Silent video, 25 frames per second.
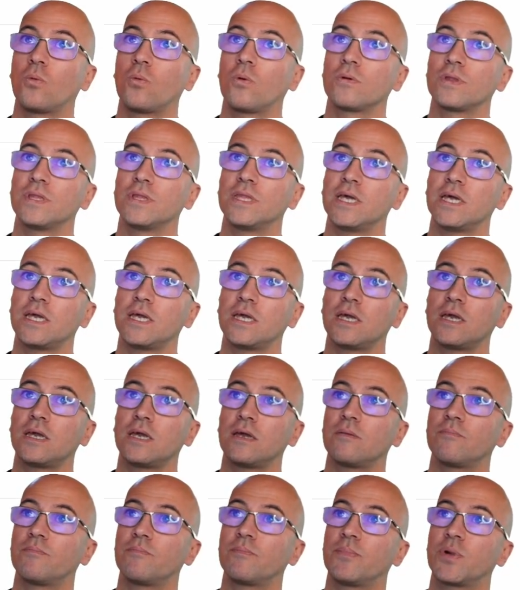
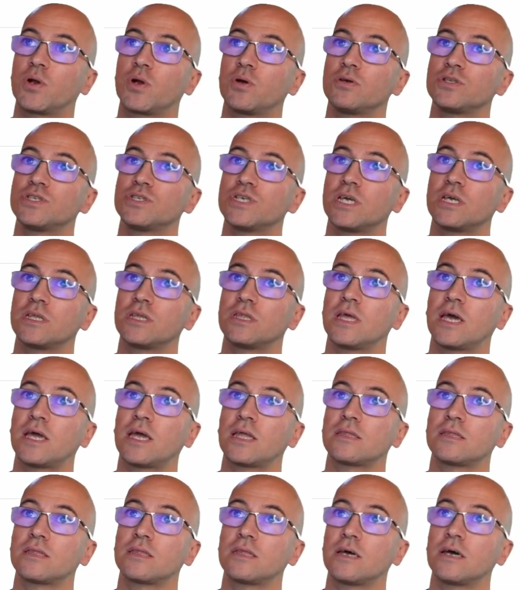The project
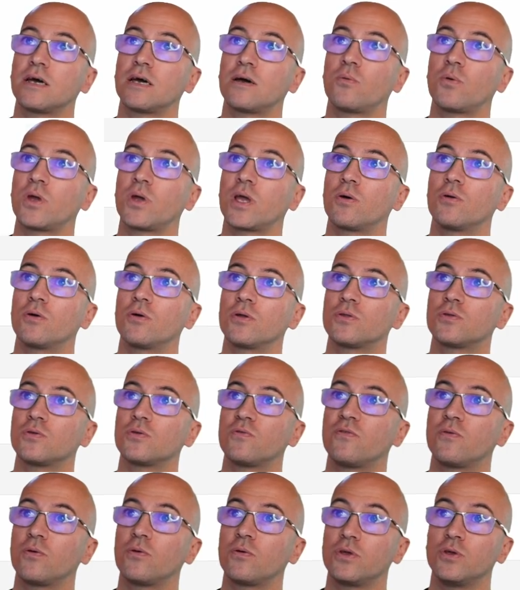that uh, we're going to
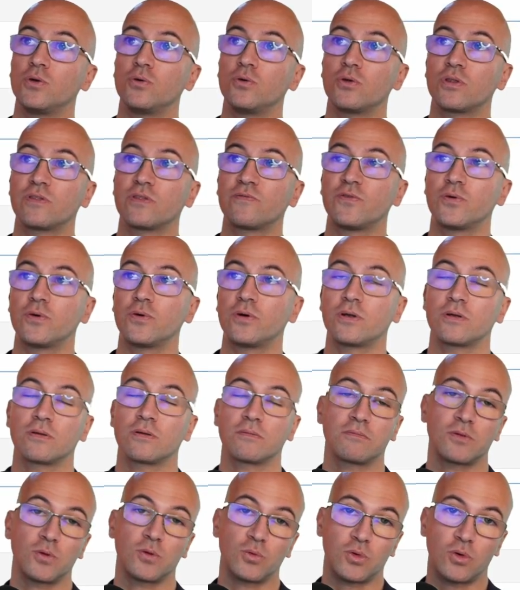use for
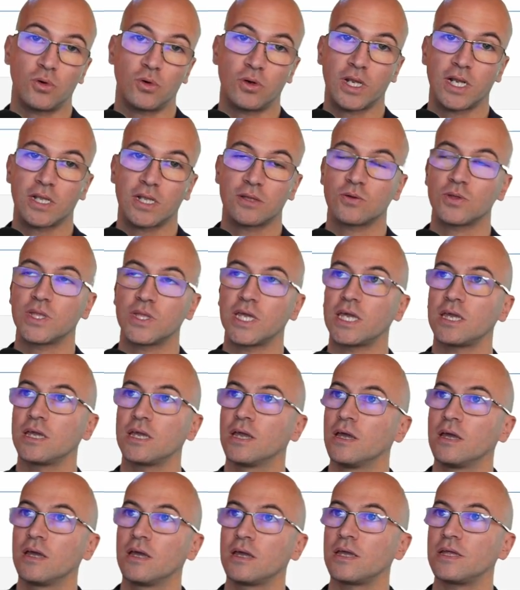tutorial today
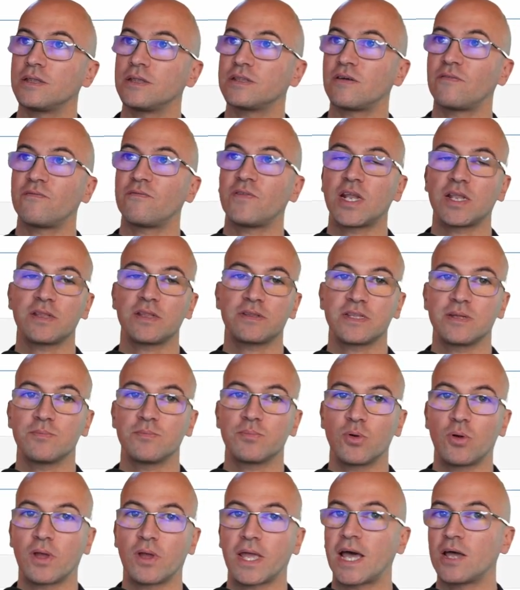is a very
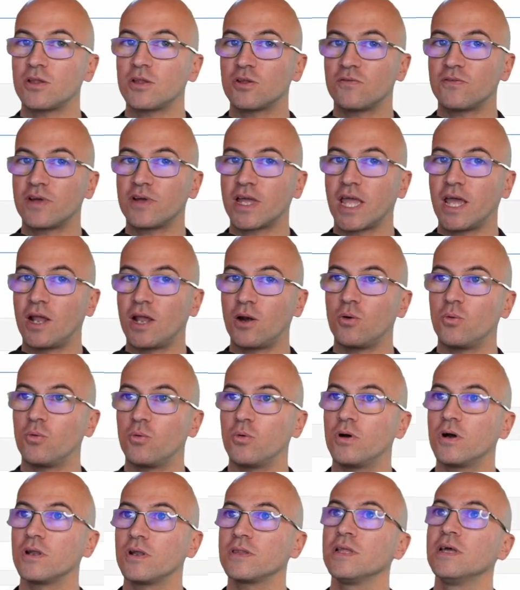simple kind of a hello
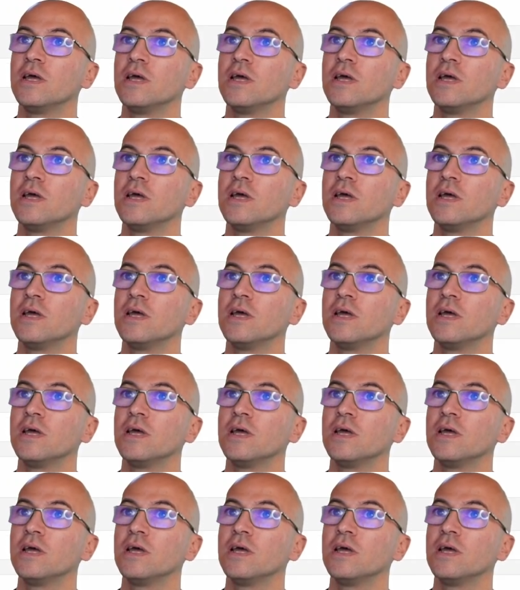world.